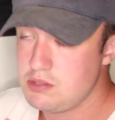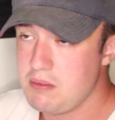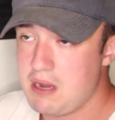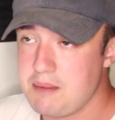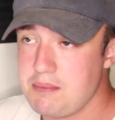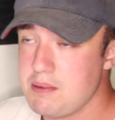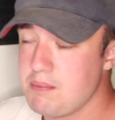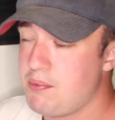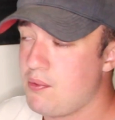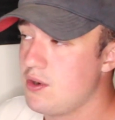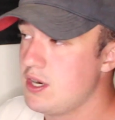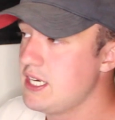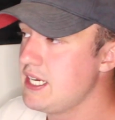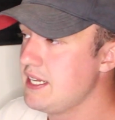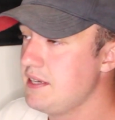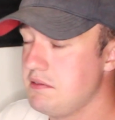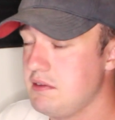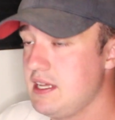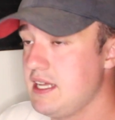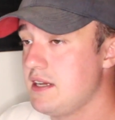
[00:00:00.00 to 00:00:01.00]
she might be bored
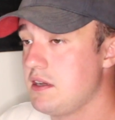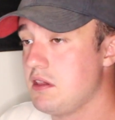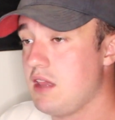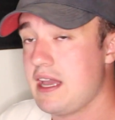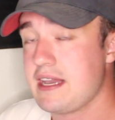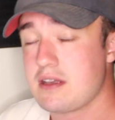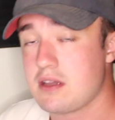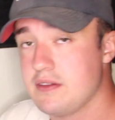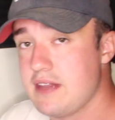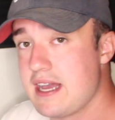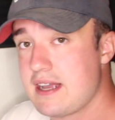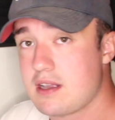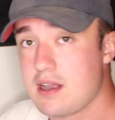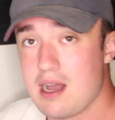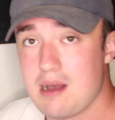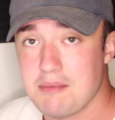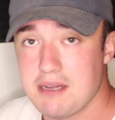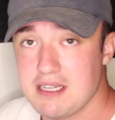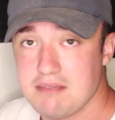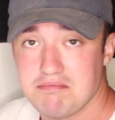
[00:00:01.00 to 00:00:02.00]
and hit a like on that
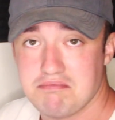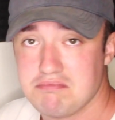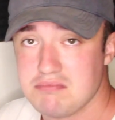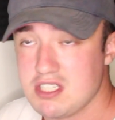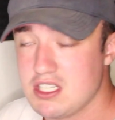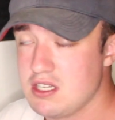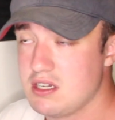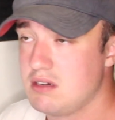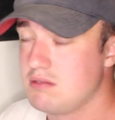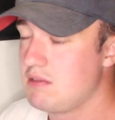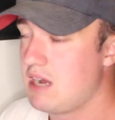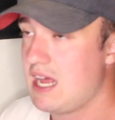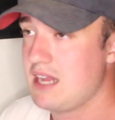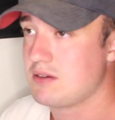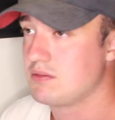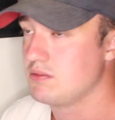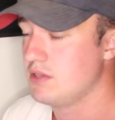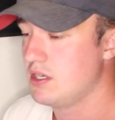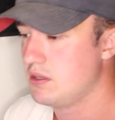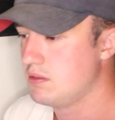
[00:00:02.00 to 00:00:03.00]
comment. You know, I
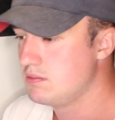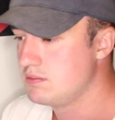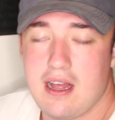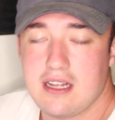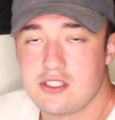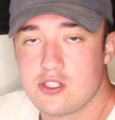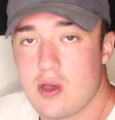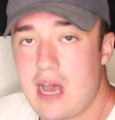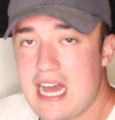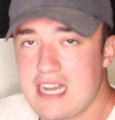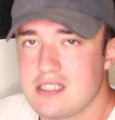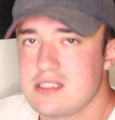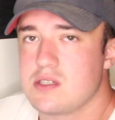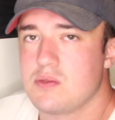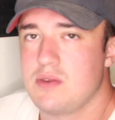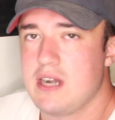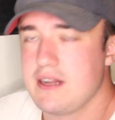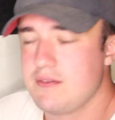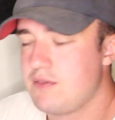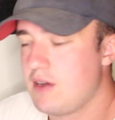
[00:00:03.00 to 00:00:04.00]
don't know. So
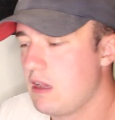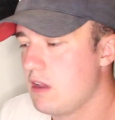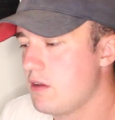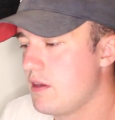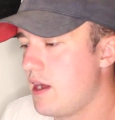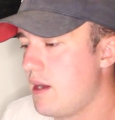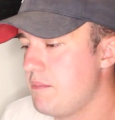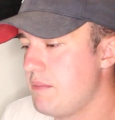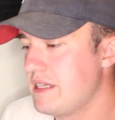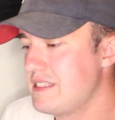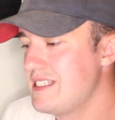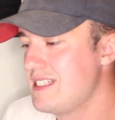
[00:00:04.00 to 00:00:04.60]
Addison Rae followed up by